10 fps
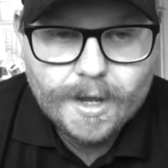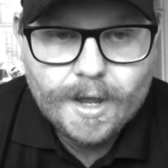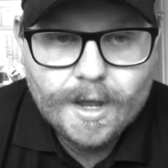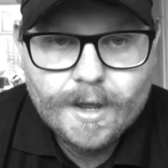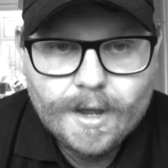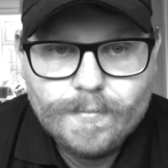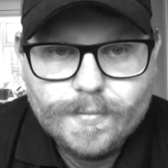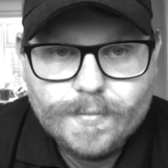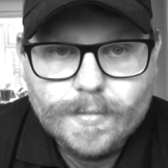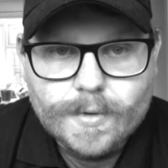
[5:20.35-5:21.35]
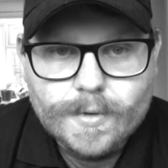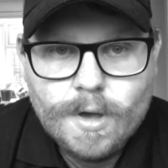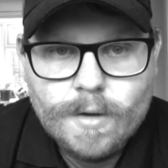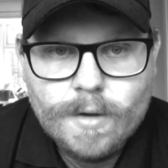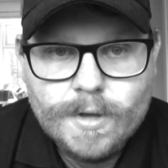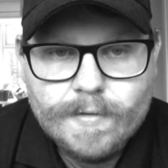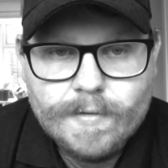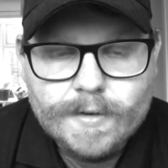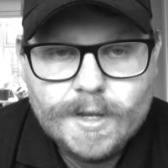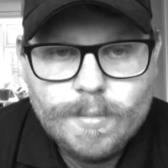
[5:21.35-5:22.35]
with
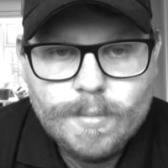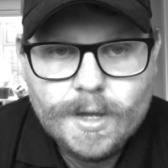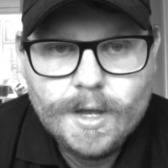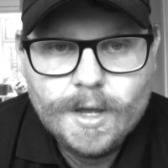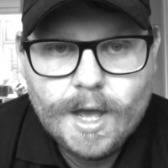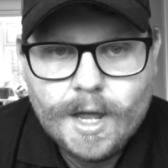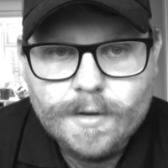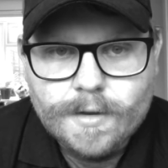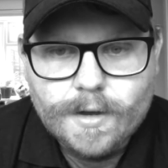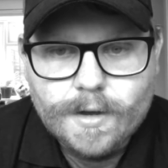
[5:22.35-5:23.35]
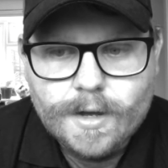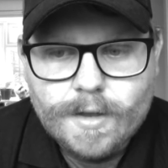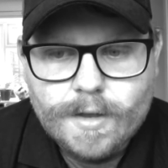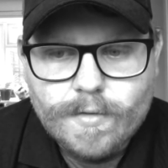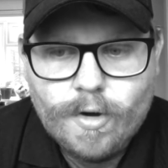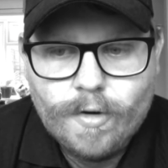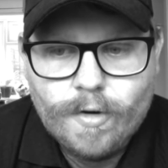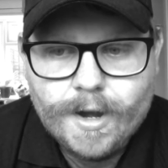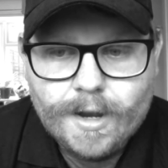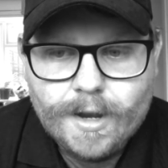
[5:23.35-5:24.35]
FSDP, and I
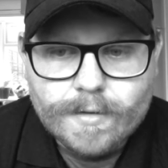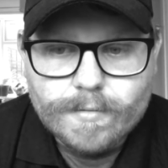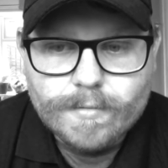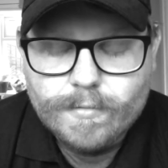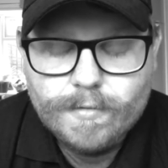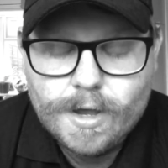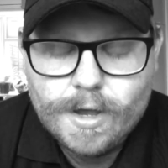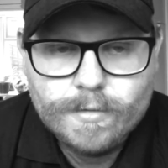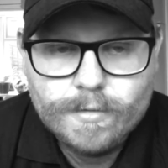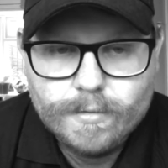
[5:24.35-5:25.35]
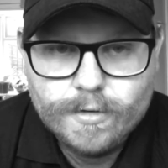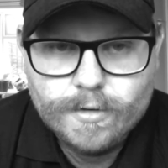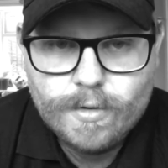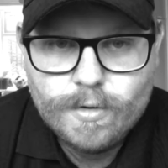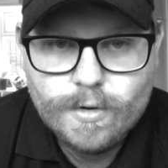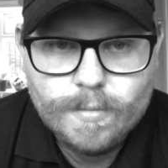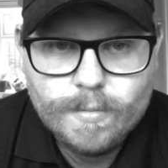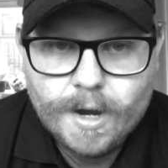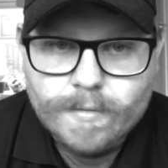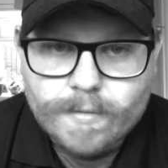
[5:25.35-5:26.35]
already feel so good
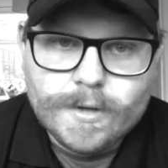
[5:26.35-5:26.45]
about